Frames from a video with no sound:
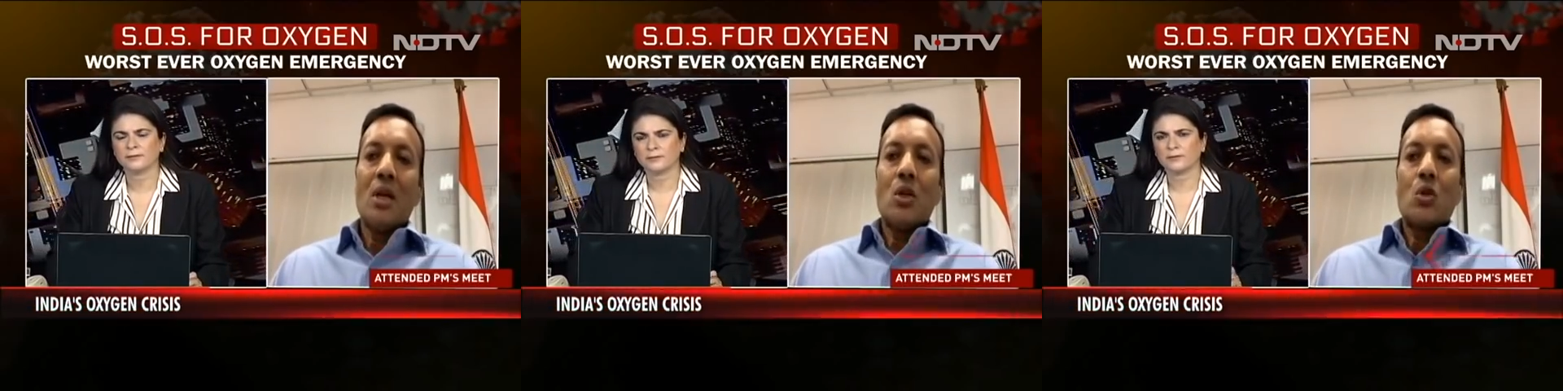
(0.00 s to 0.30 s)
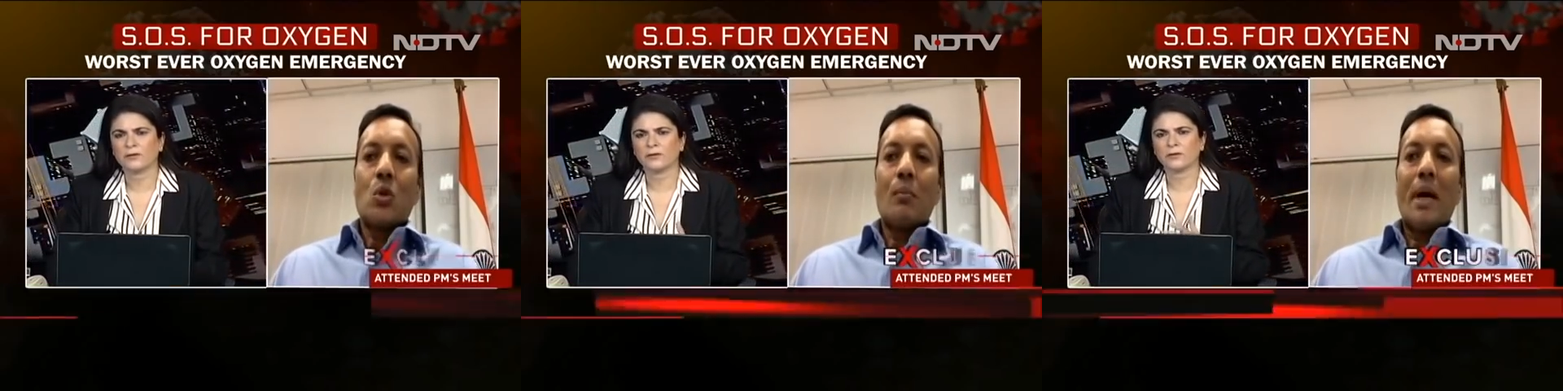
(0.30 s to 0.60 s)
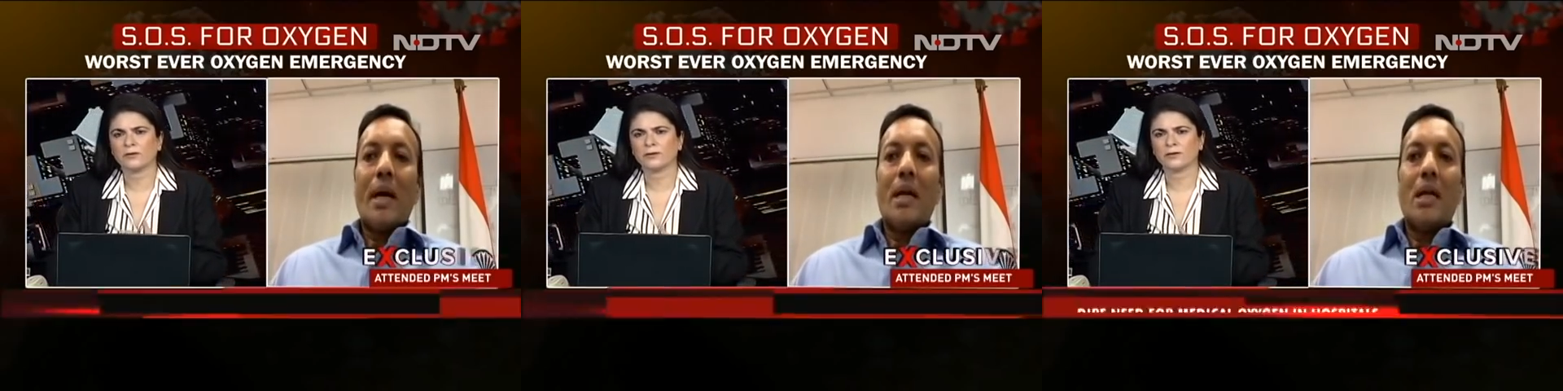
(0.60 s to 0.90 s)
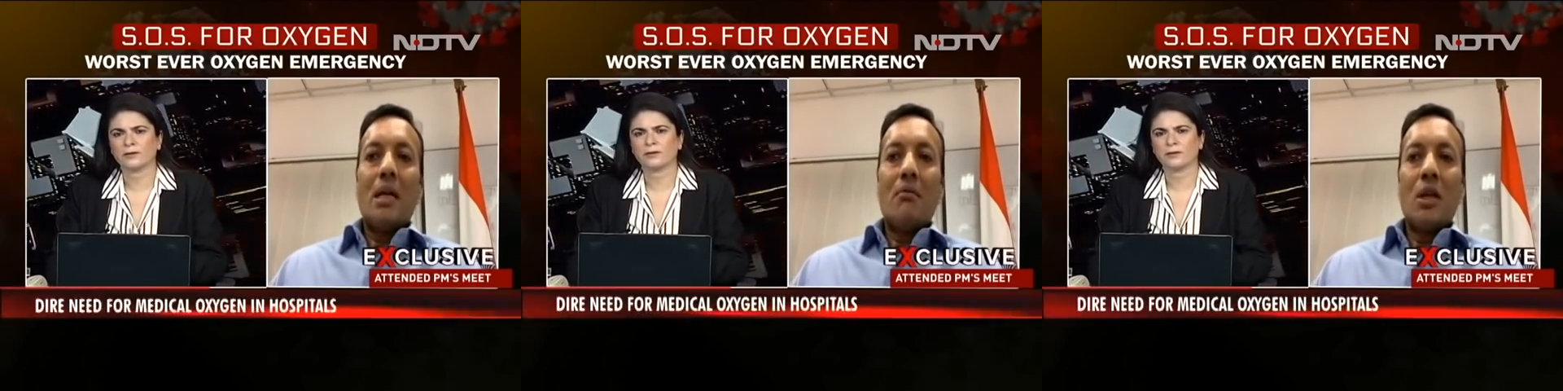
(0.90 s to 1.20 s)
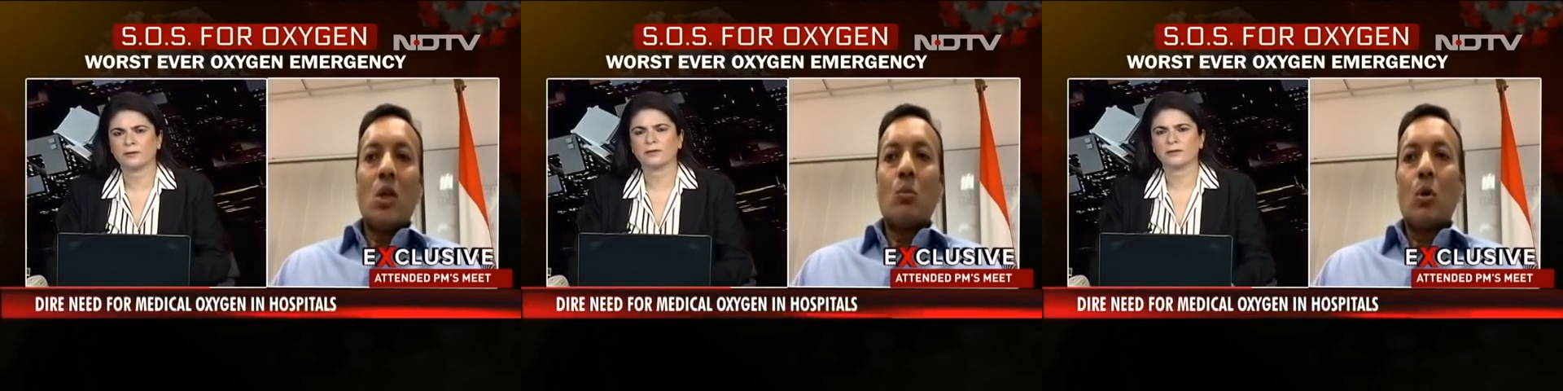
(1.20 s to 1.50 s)
Speaker 1: So by evening
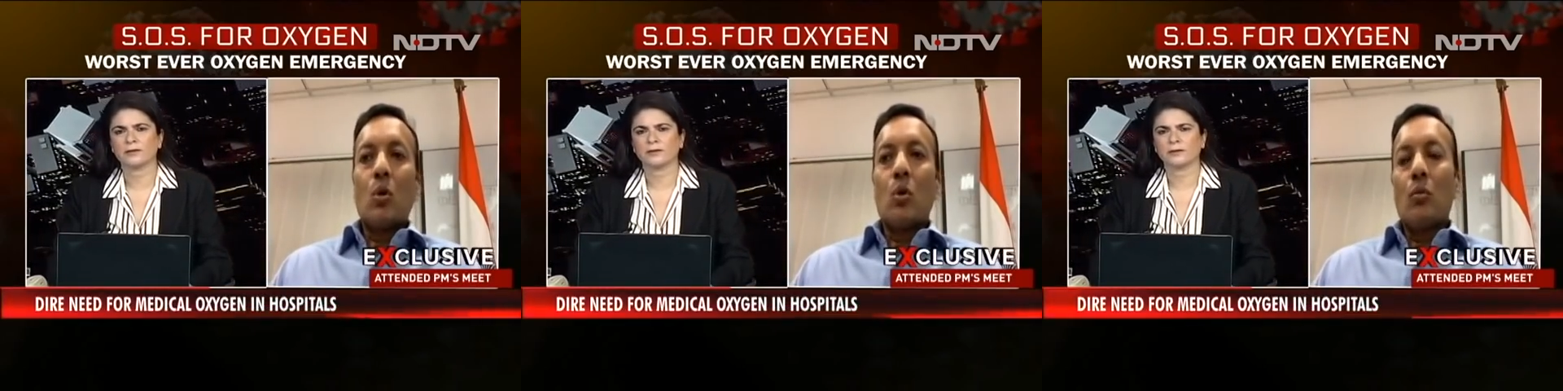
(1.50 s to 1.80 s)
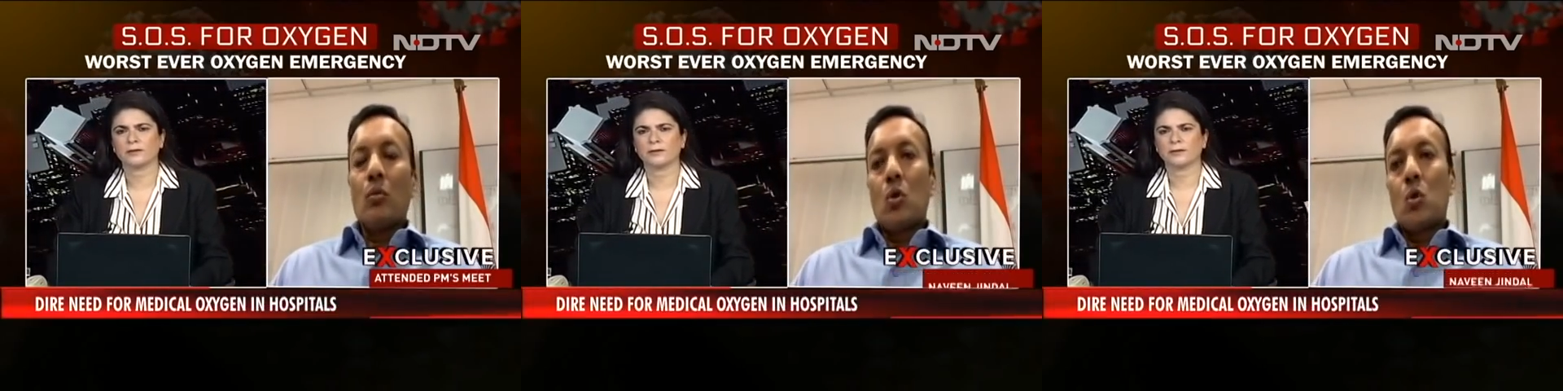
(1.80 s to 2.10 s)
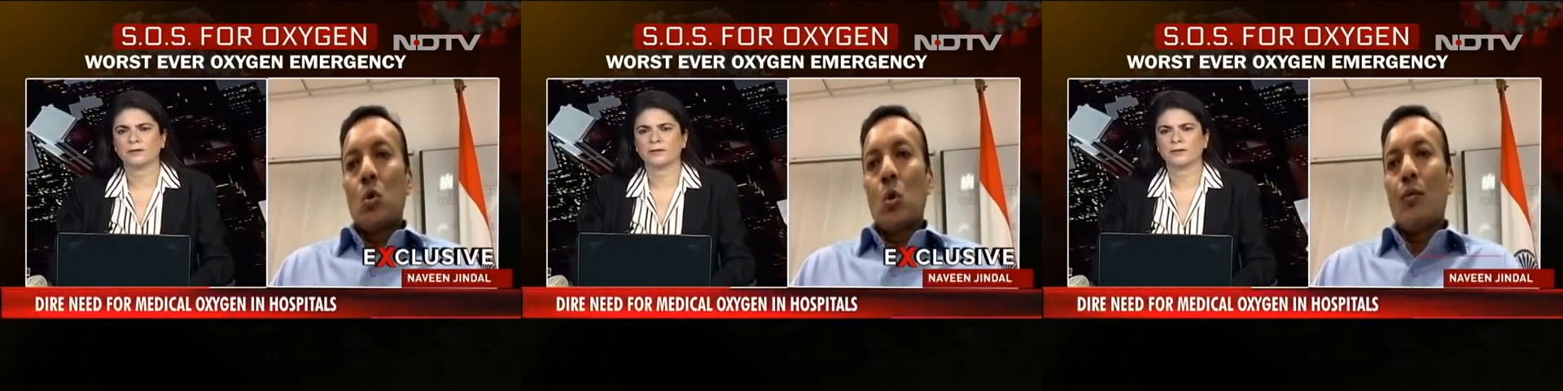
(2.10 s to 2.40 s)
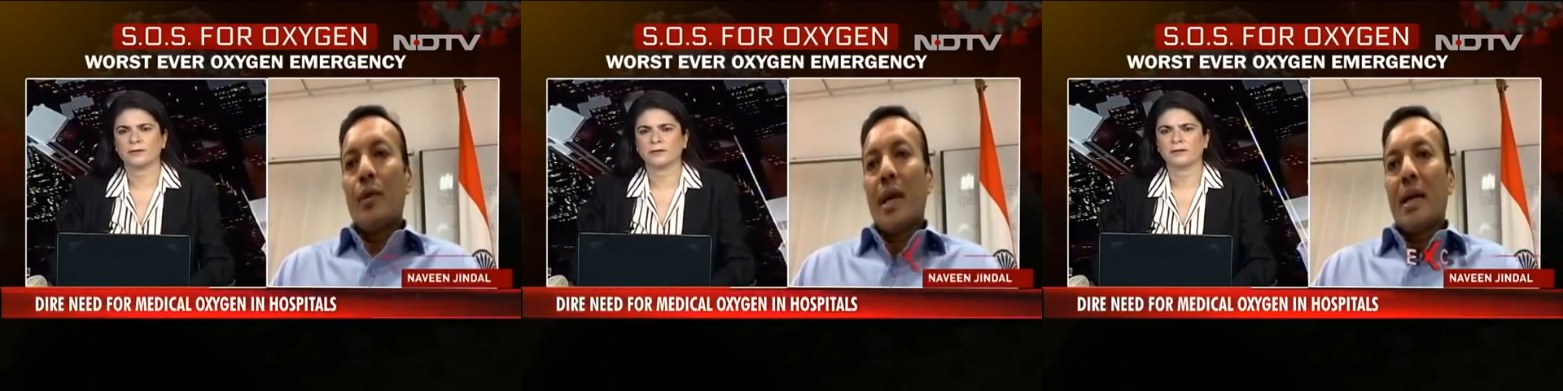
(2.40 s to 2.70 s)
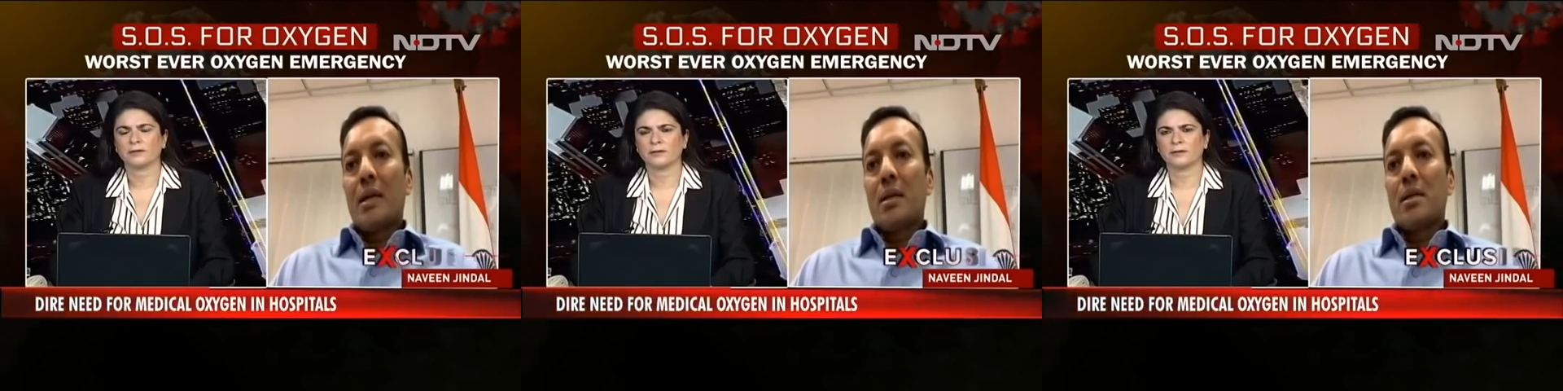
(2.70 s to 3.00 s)
tomorrow, two of our
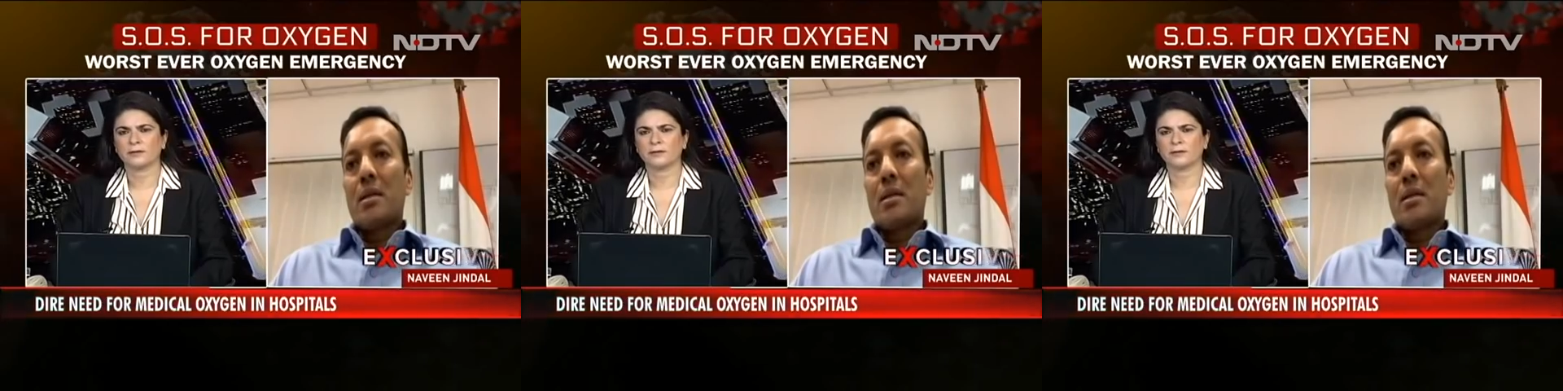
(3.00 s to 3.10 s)
tankers,